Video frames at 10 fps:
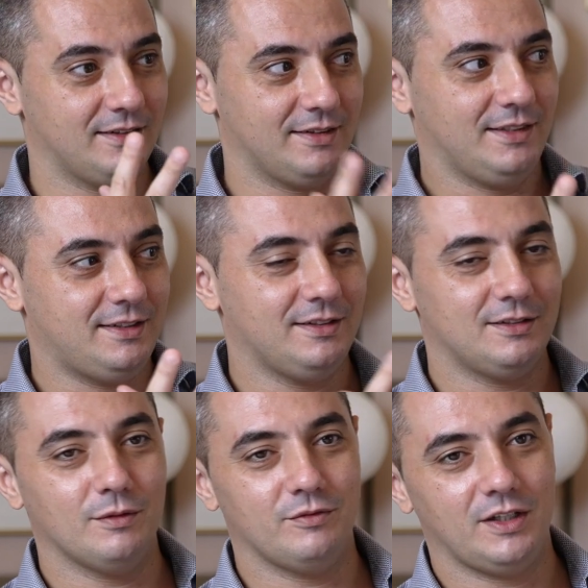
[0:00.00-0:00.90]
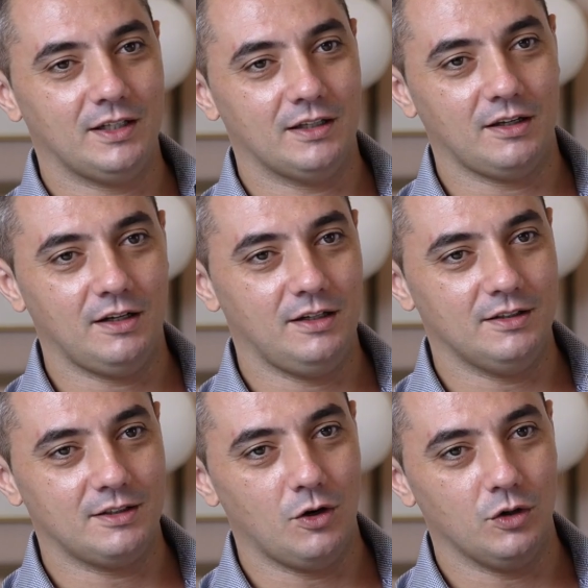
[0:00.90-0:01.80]
This is something that really
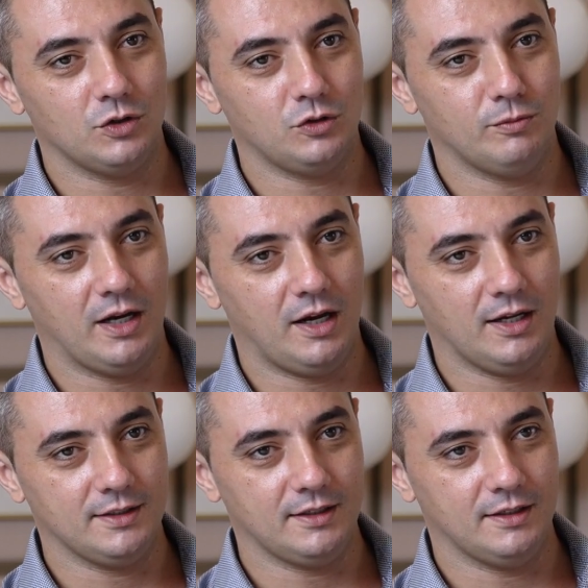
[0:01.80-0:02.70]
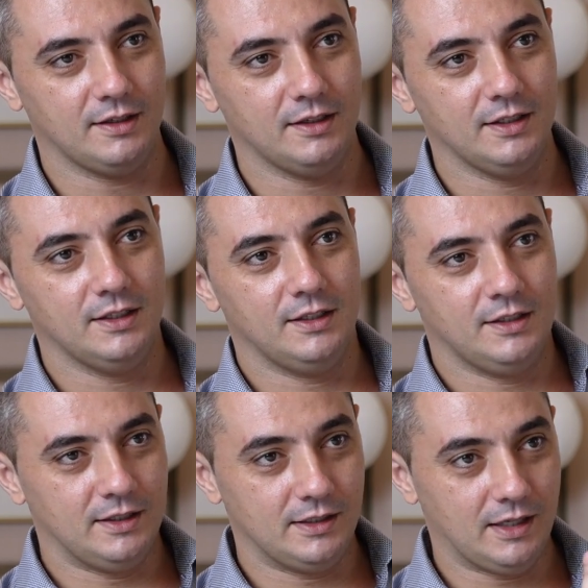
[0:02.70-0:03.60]
is close to my heart, and
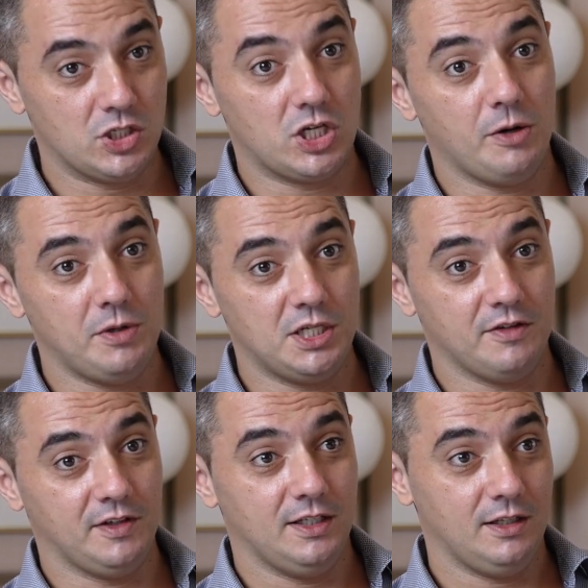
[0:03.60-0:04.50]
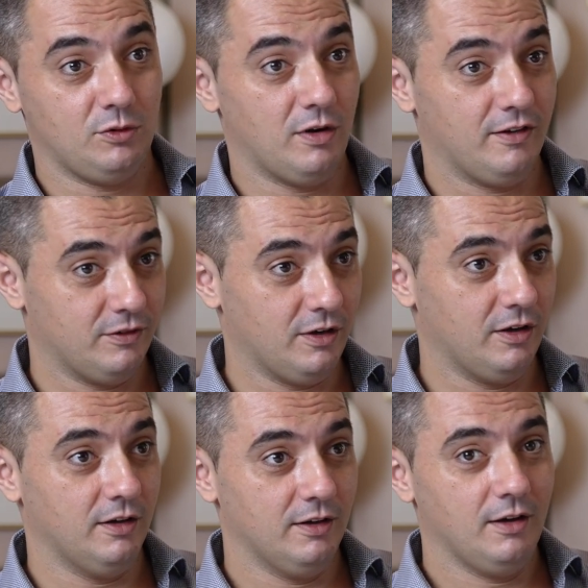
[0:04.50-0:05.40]
that I cherish every day, to have
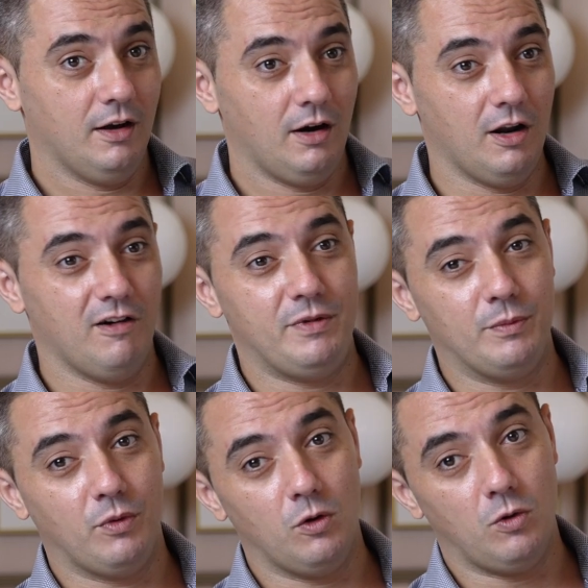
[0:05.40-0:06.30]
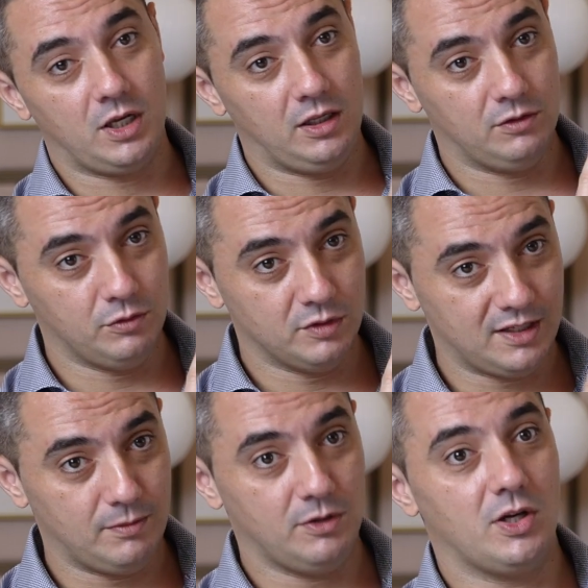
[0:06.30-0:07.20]
a lot of people working into the
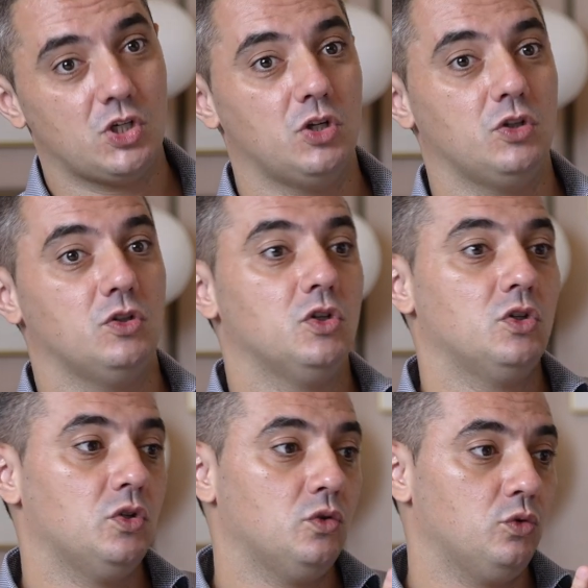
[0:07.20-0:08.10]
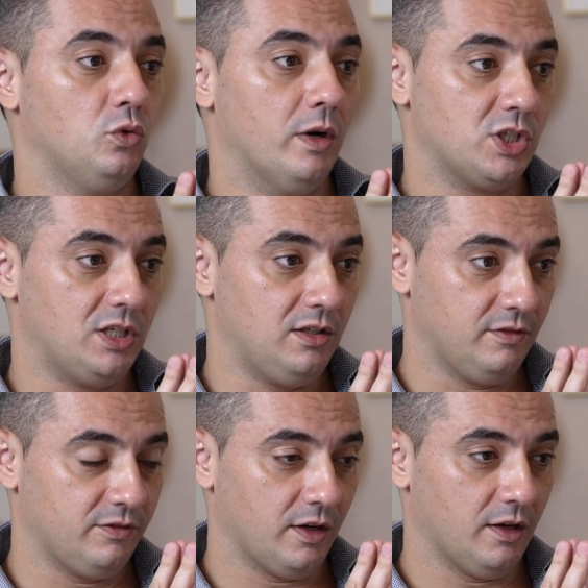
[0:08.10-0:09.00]
same direction to
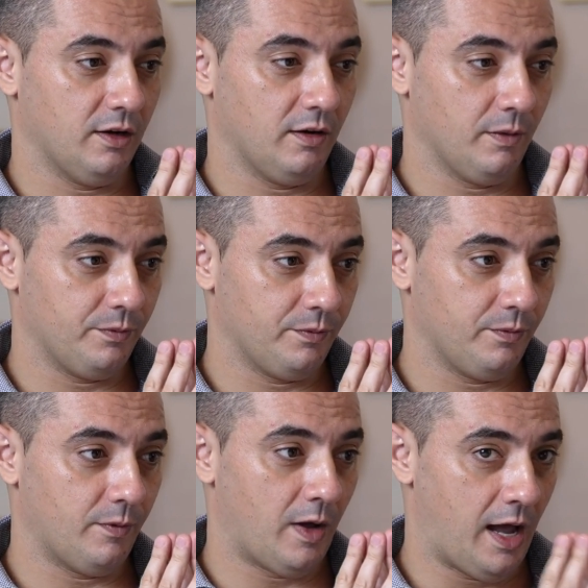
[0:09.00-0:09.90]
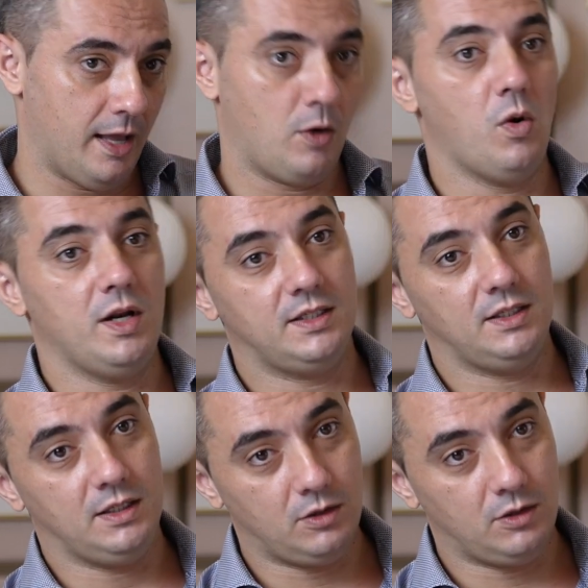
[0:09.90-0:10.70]
achieve high quality,